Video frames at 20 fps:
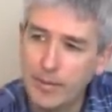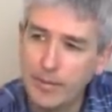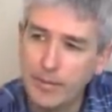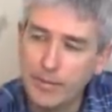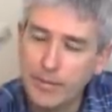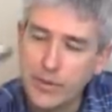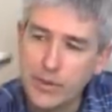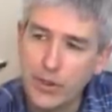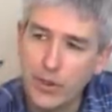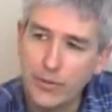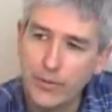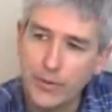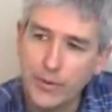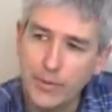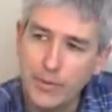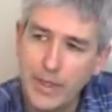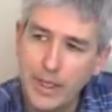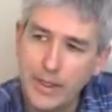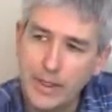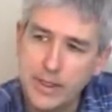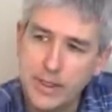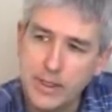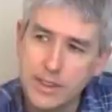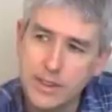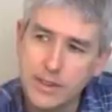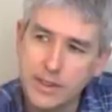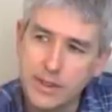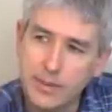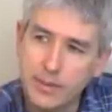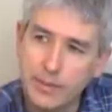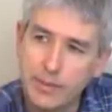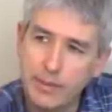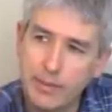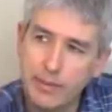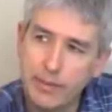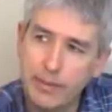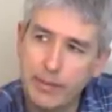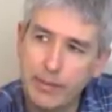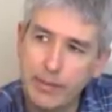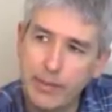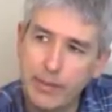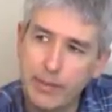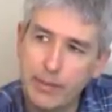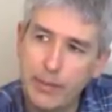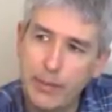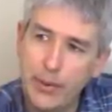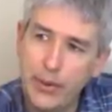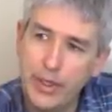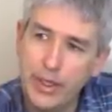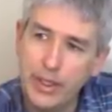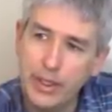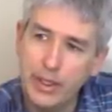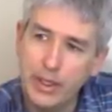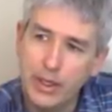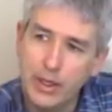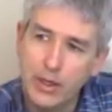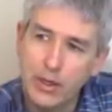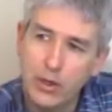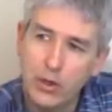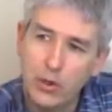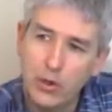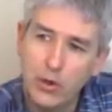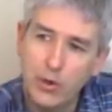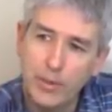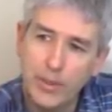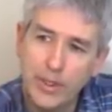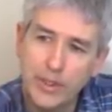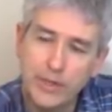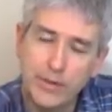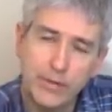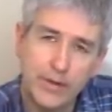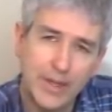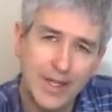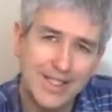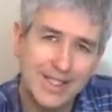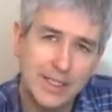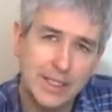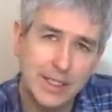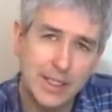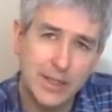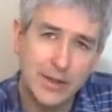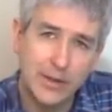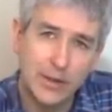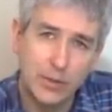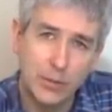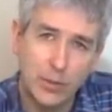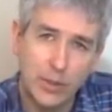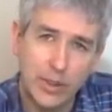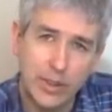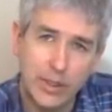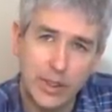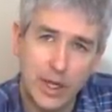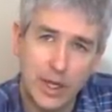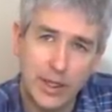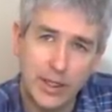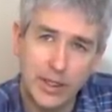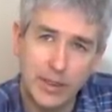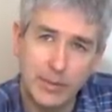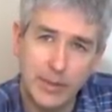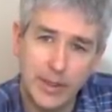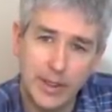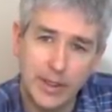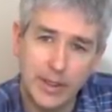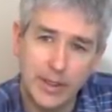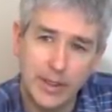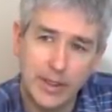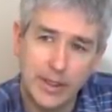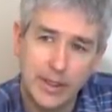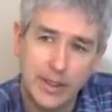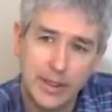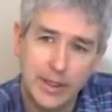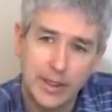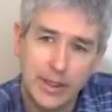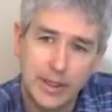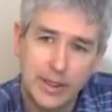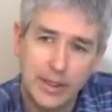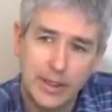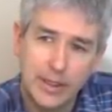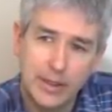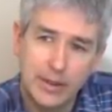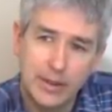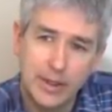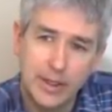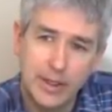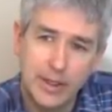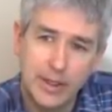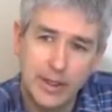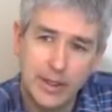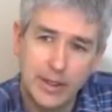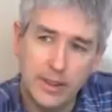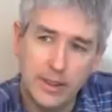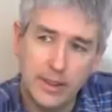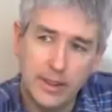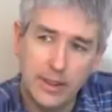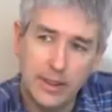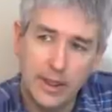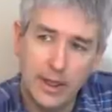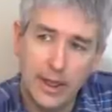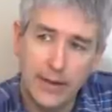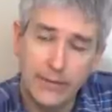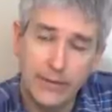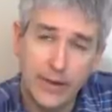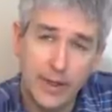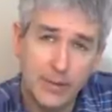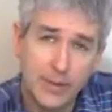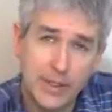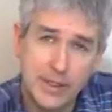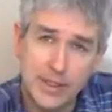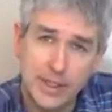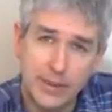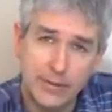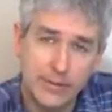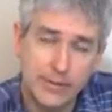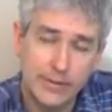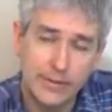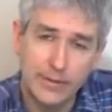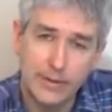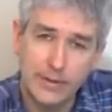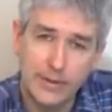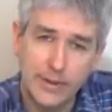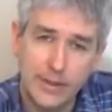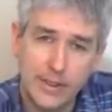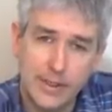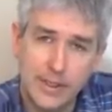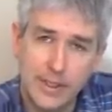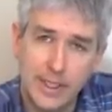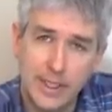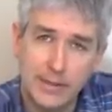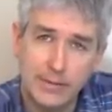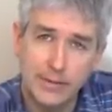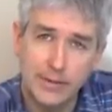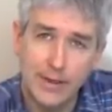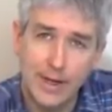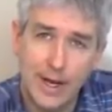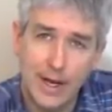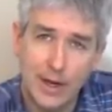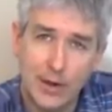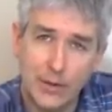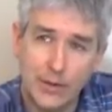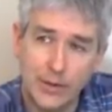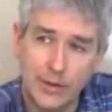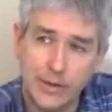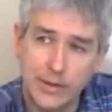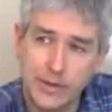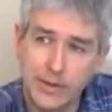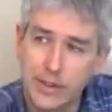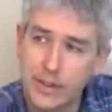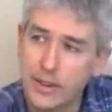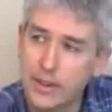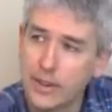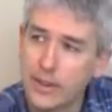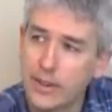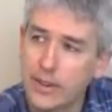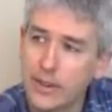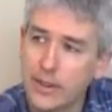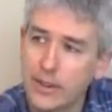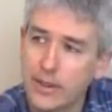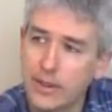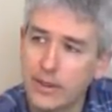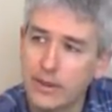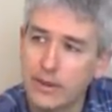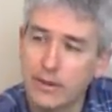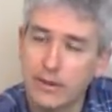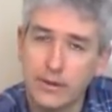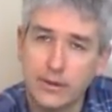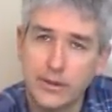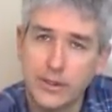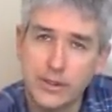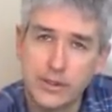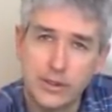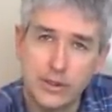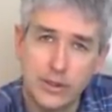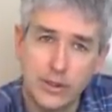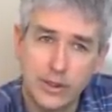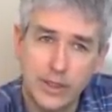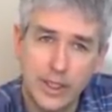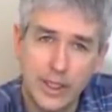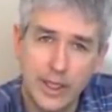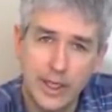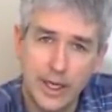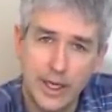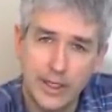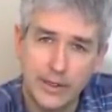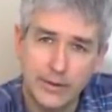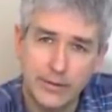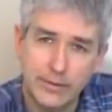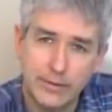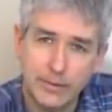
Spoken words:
So for me, this is putting a whole bunch of things together in one document, and I find myself sitting for hours just looking at